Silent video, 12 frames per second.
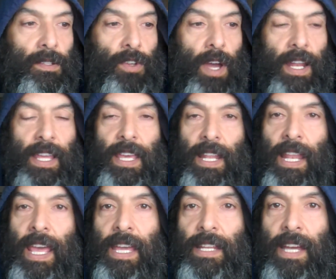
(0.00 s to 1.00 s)
try to get
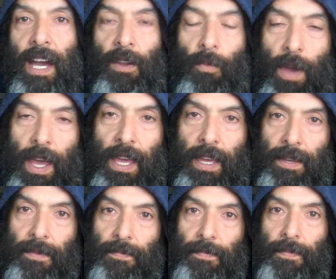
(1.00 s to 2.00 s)
laid kind of
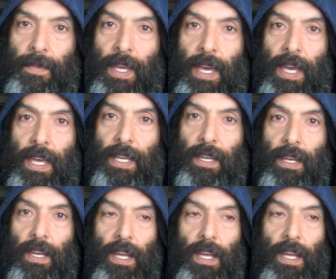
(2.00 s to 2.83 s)
way. Okay,